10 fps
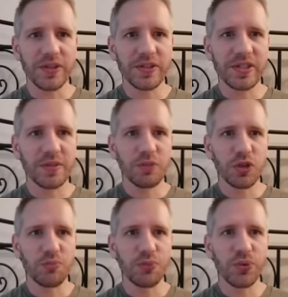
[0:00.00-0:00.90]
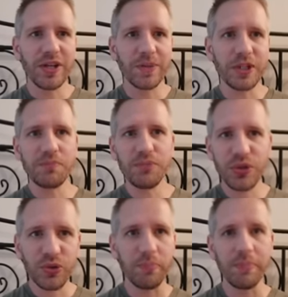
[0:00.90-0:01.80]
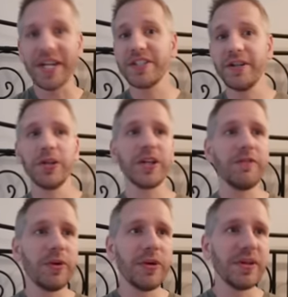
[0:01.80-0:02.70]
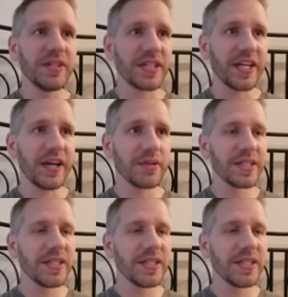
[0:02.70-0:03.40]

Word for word: So it's just pretty much pure mix I'm looking for on this account.